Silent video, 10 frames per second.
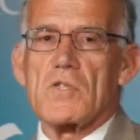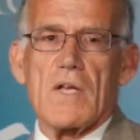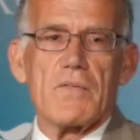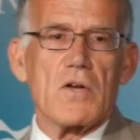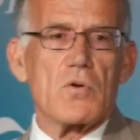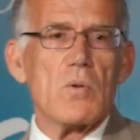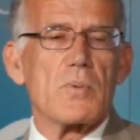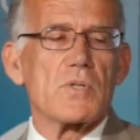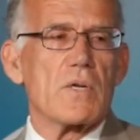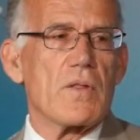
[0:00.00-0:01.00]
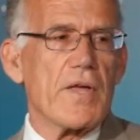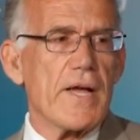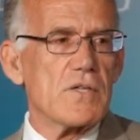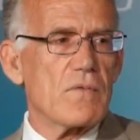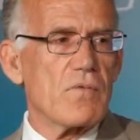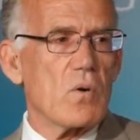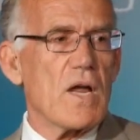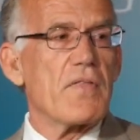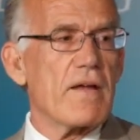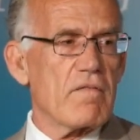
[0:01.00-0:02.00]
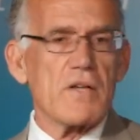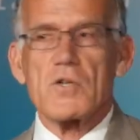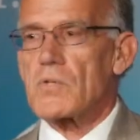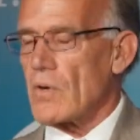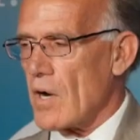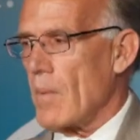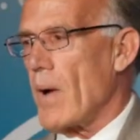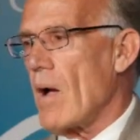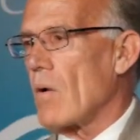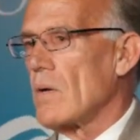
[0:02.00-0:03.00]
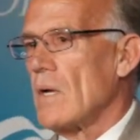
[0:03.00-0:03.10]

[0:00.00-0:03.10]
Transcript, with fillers: 72% of the Asian vote, and they register and come out.